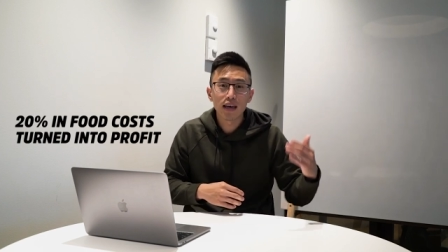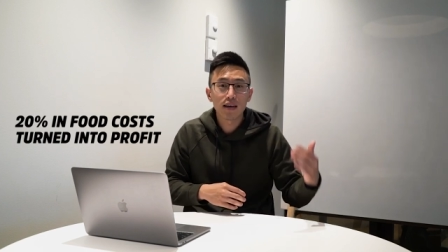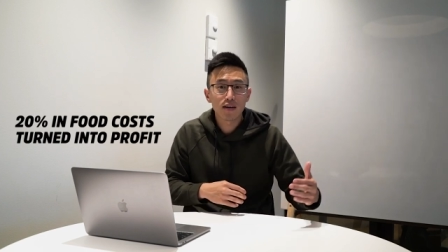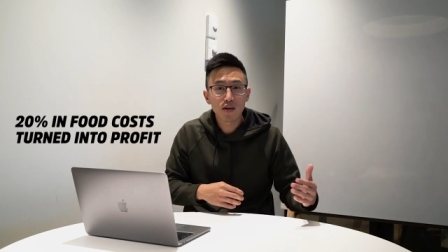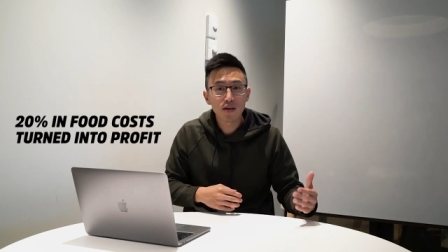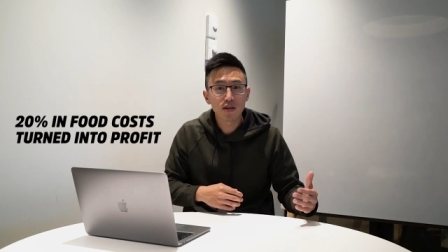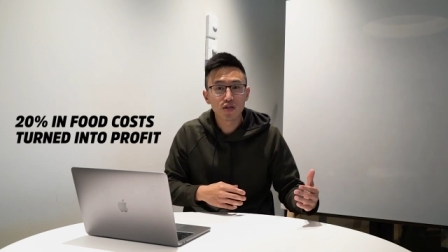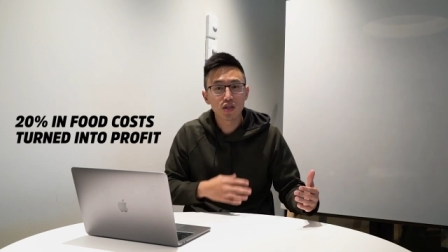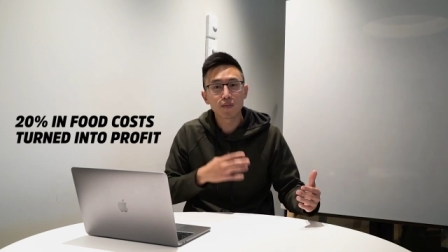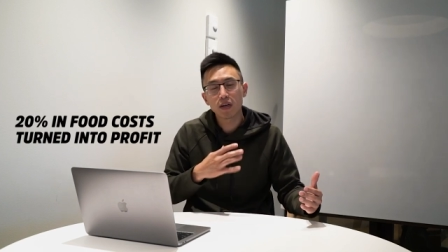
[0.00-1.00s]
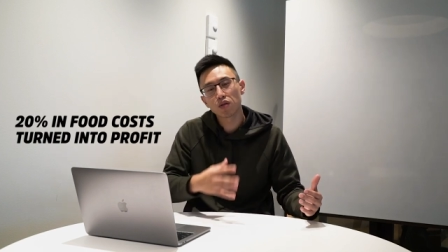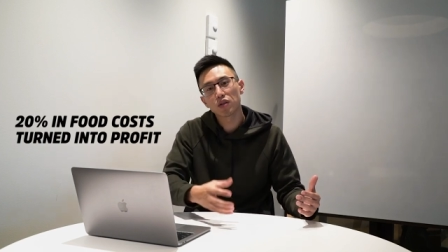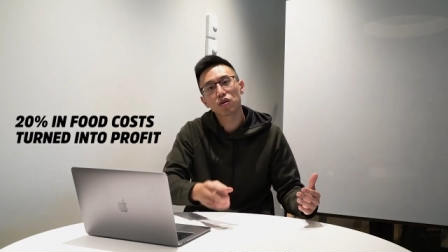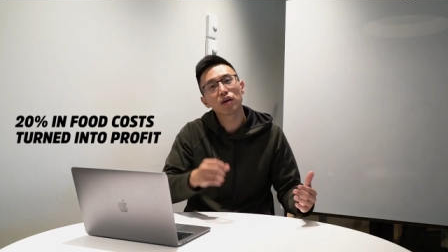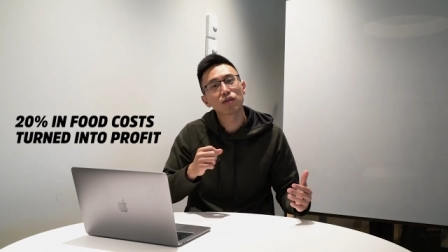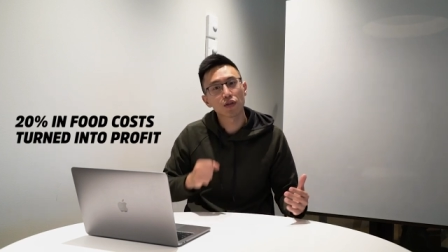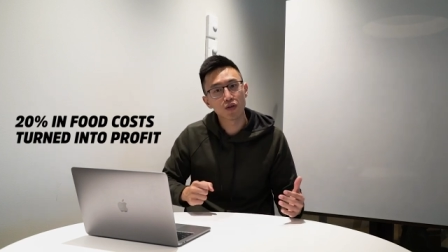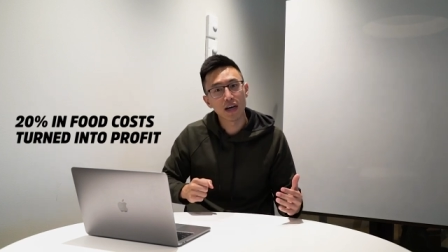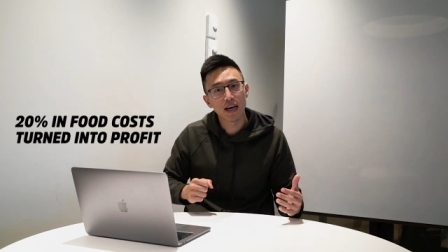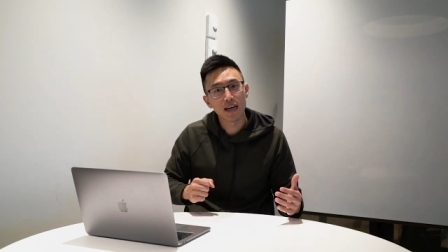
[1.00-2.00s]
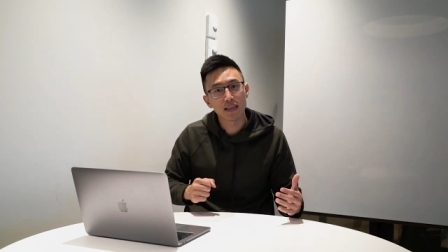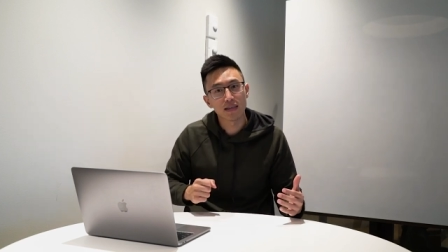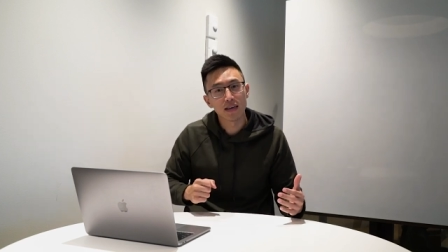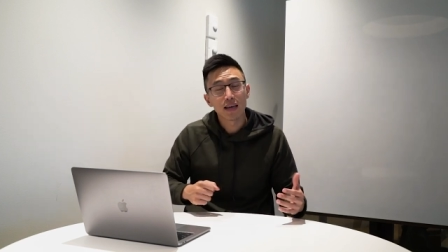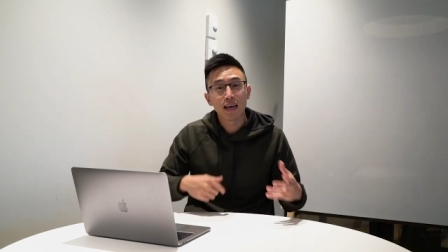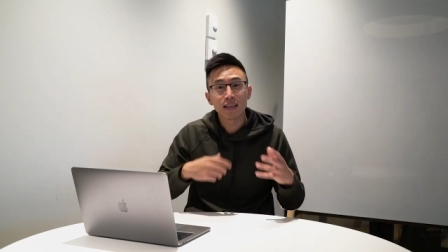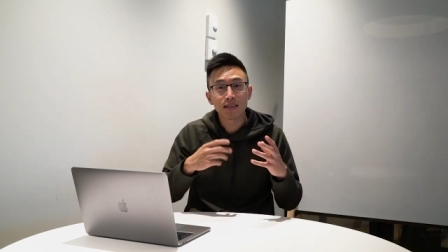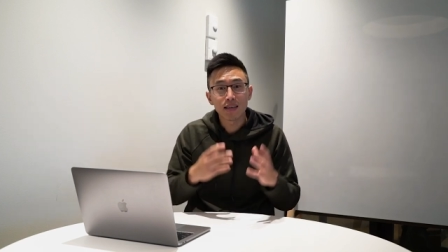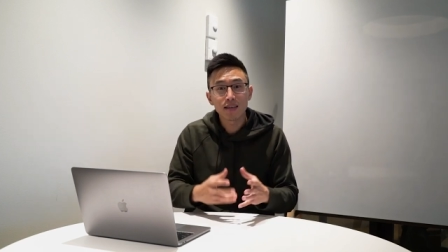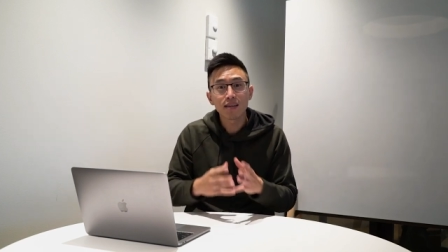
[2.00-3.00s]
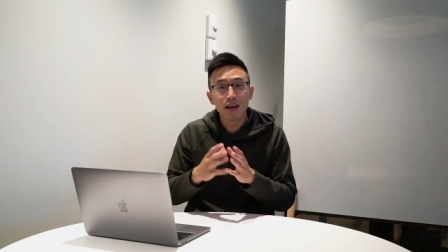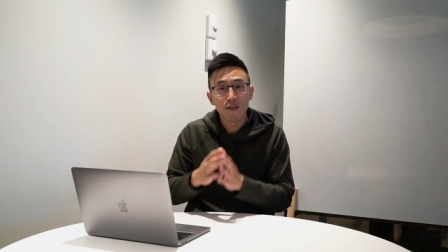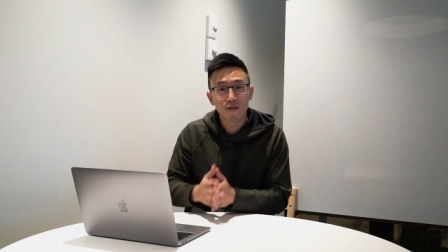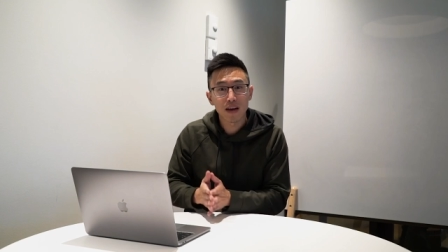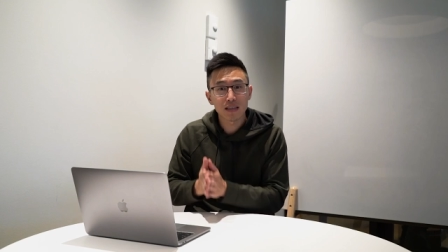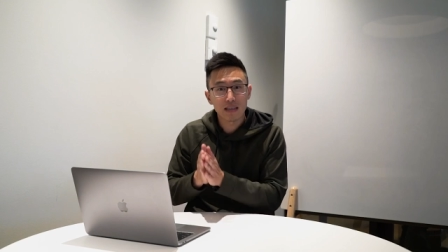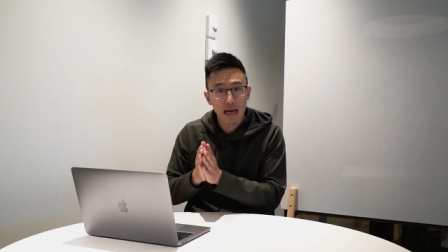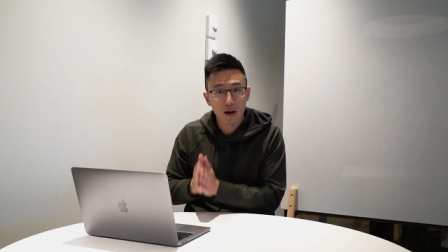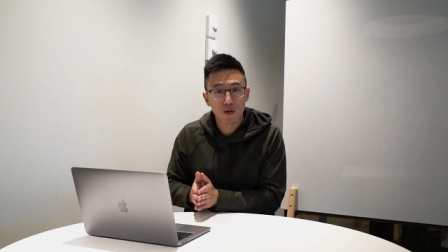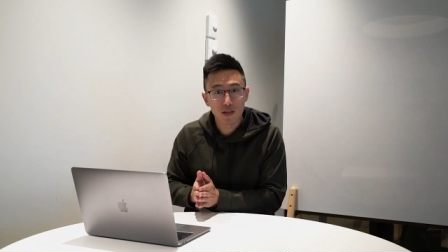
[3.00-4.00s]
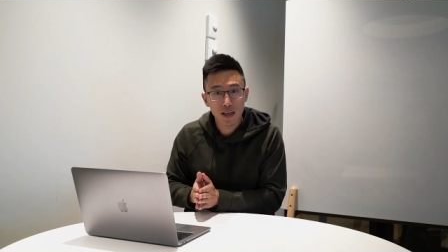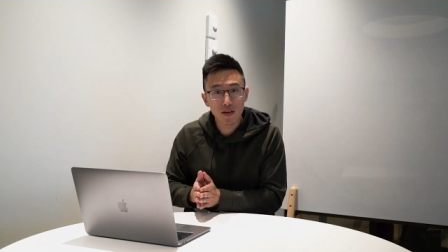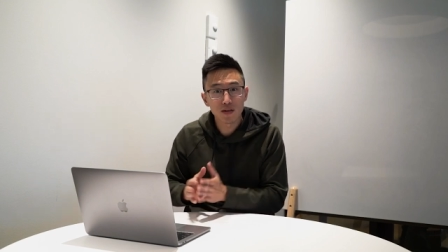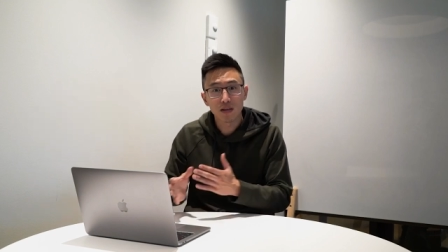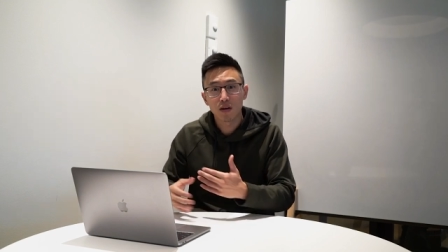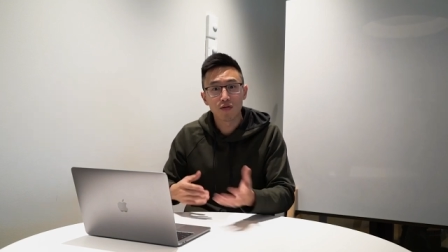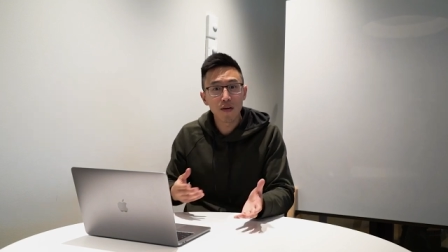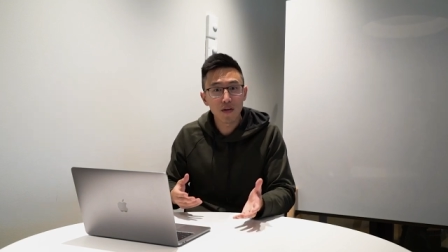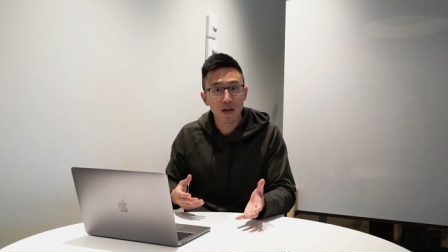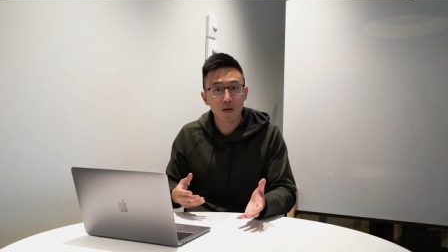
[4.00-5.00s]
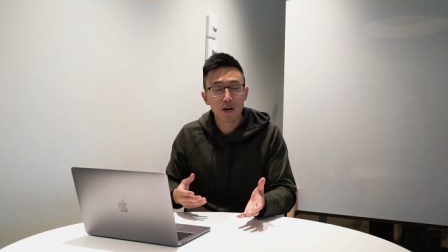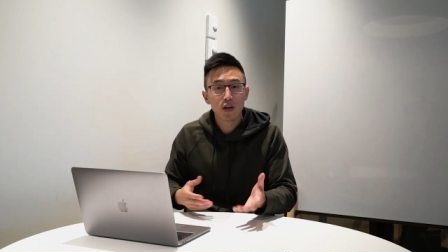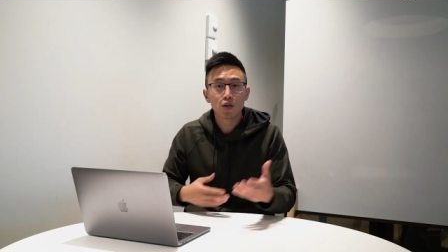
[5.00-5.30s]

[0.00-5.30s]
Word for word: and in turn, just because we took out the dry ice, it didn't affect our sales and our revenue.